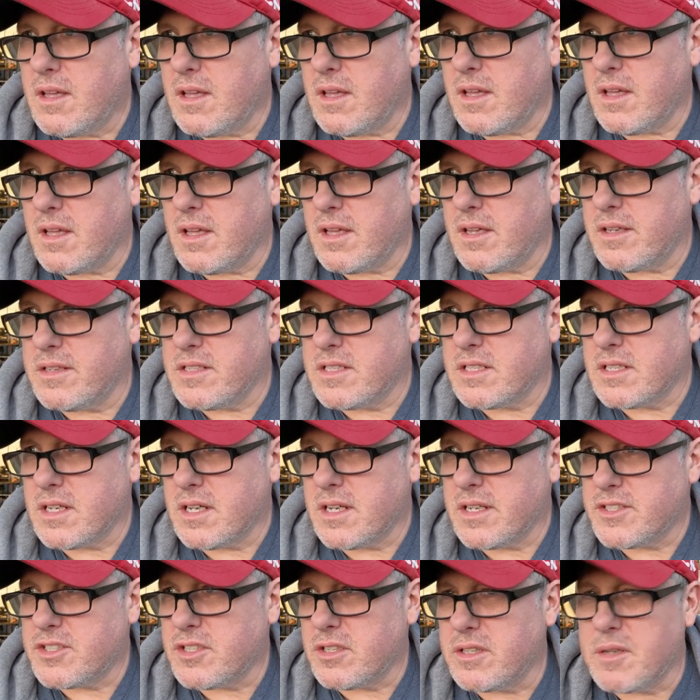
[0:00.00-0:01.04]
And
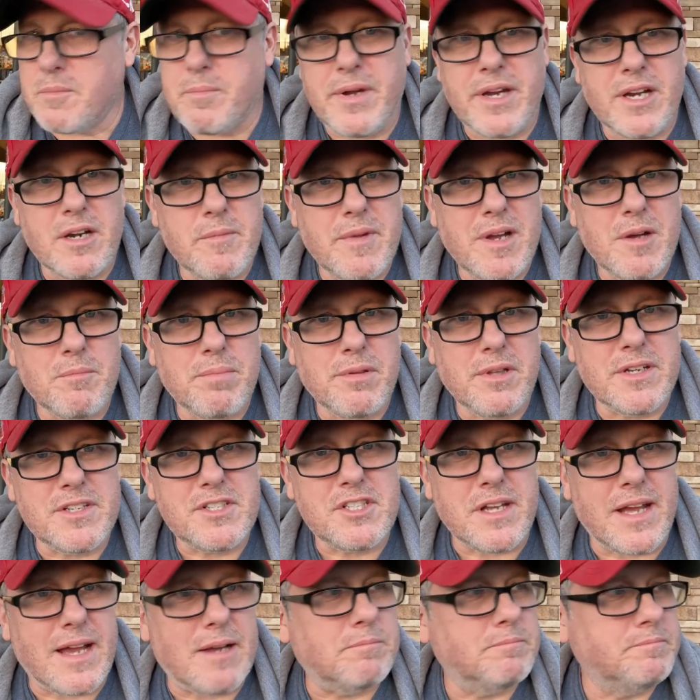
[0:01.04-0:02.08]
it's on the Paramount
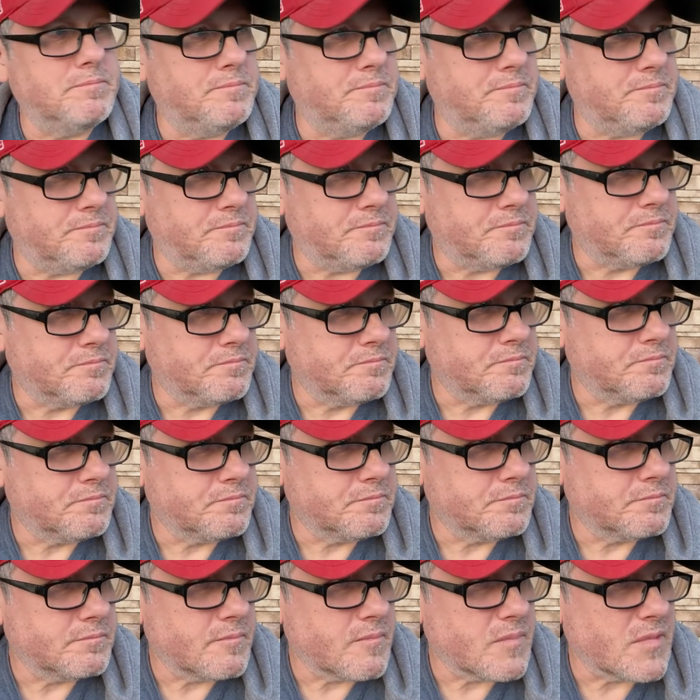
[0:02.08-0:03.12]
Plus app.
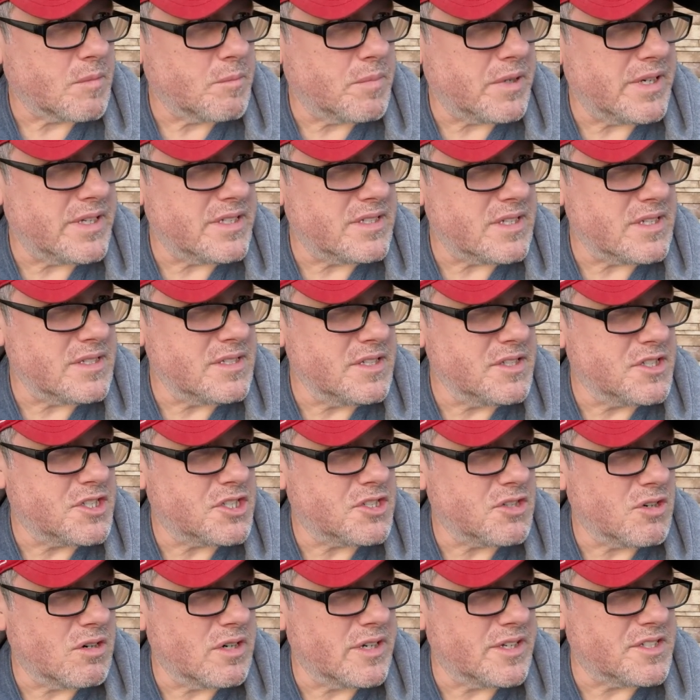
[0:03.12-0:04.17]
But it doesn't
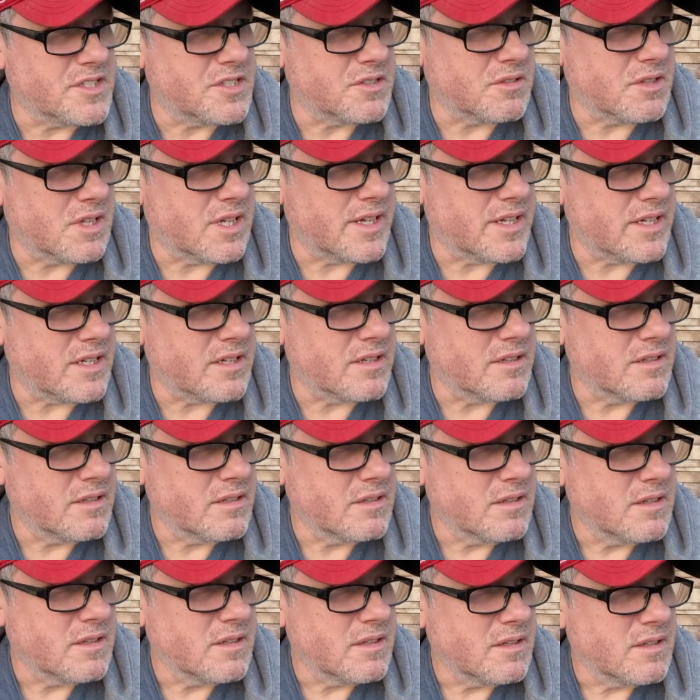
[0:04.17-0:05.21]
start until, like,
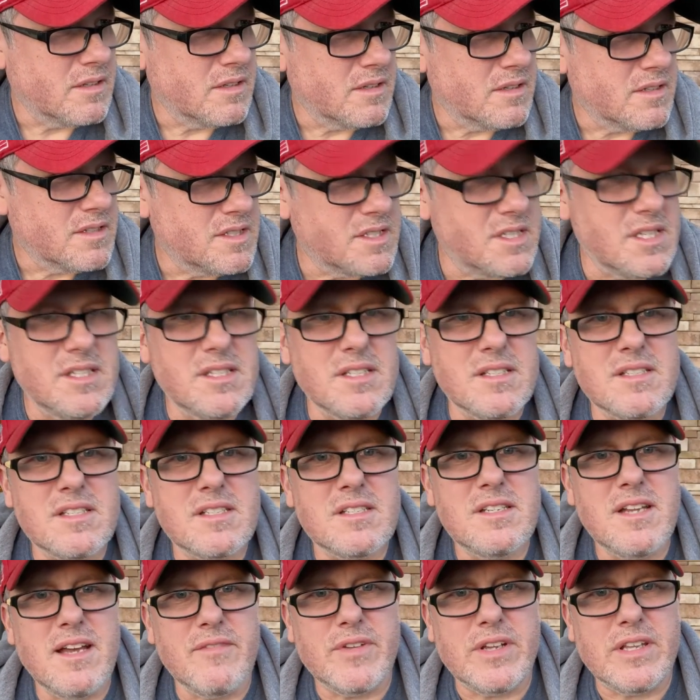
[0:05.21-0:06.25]
season
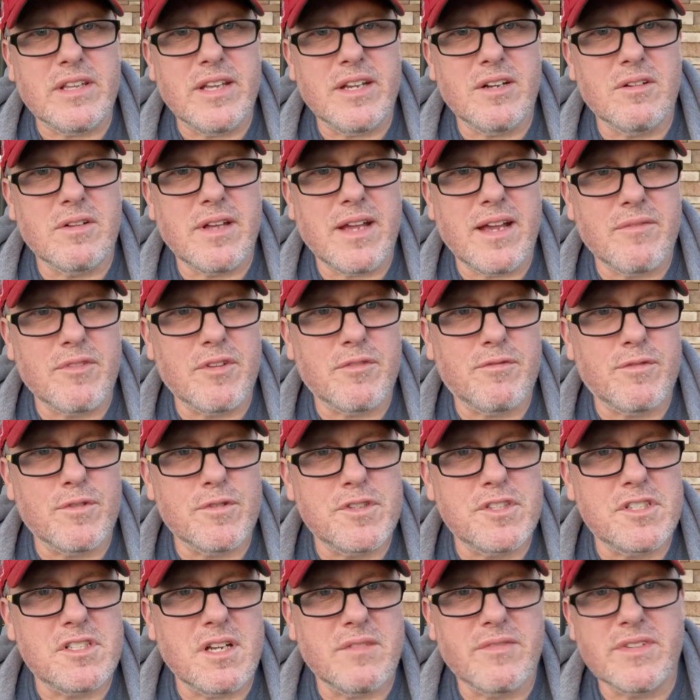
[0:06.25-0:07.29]
7. They don't have the
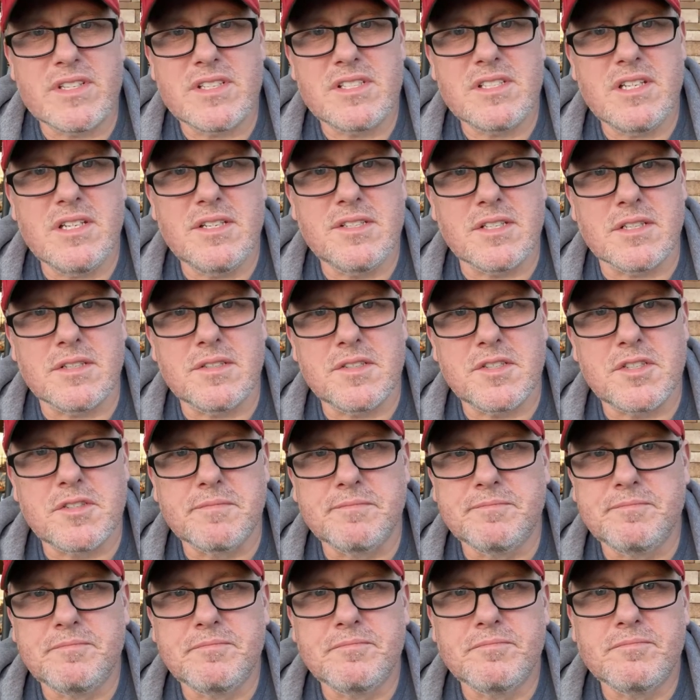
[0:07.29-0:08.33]
first 7 seasons.
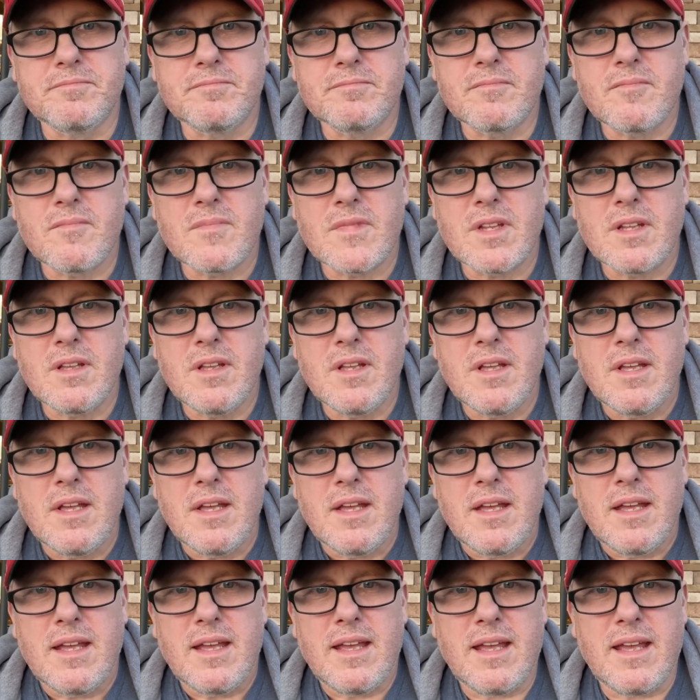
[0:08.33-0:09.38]

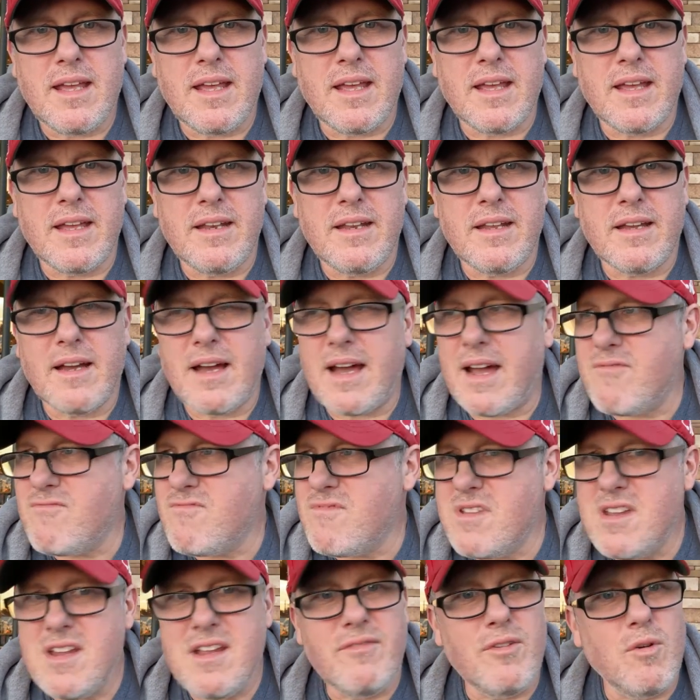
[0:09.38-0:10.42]
And I've
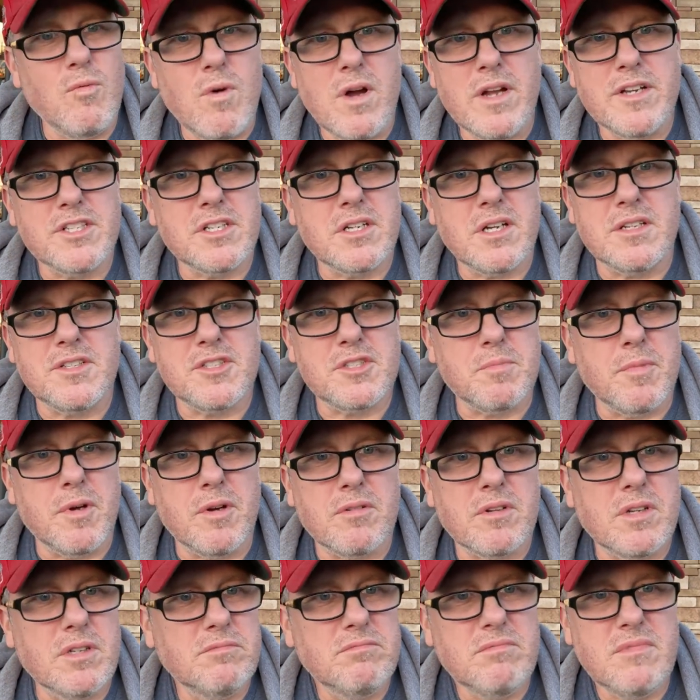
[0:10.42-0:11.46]
never watched
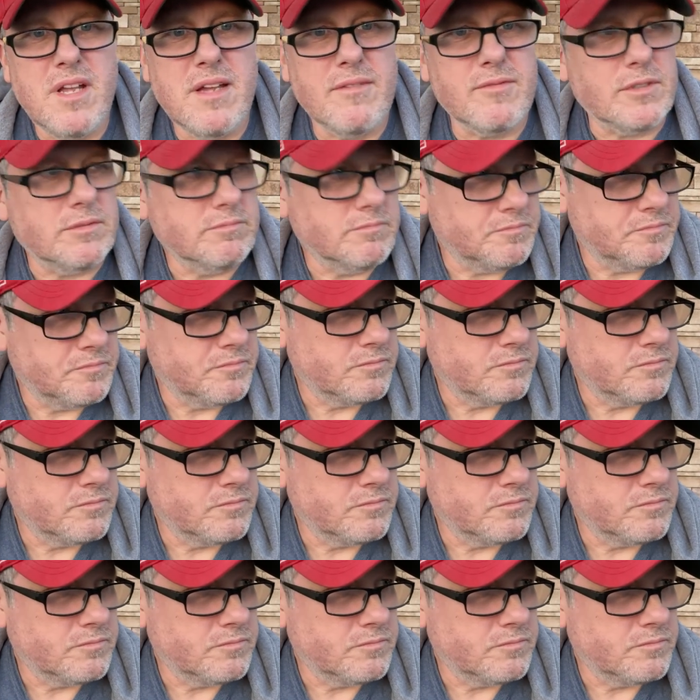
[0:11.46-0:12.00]
Gunsmoke. Never.